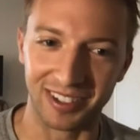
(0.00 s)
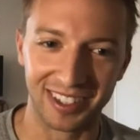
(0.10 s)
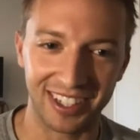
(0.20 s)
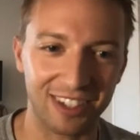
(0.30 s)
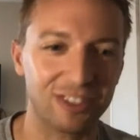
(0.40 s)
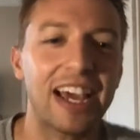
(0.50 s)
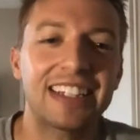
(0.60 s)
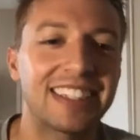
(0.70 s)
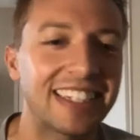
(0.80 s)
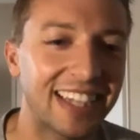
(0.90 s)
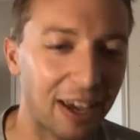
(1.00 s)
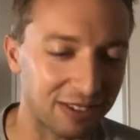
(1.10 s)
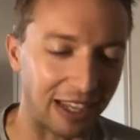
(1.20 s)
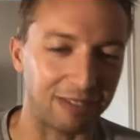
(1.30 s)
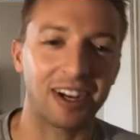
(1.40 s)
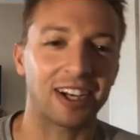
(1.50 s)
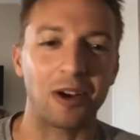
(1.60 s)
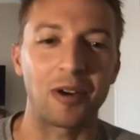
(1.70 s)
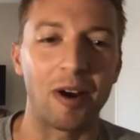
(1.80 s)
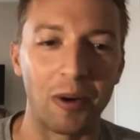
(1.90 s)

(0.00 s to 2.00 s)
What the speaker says: There's 18 games left. They're not going 0-18.